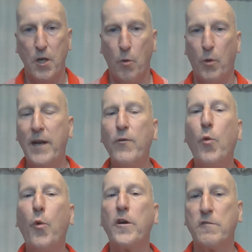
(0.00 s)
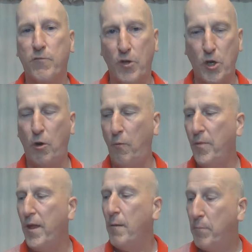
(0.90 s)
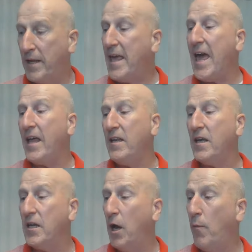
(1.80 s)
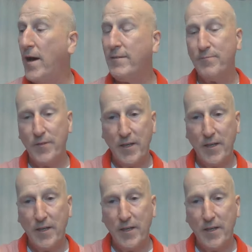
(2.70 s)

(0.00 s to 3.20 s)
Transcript: Whatever works for you. But again, you know what?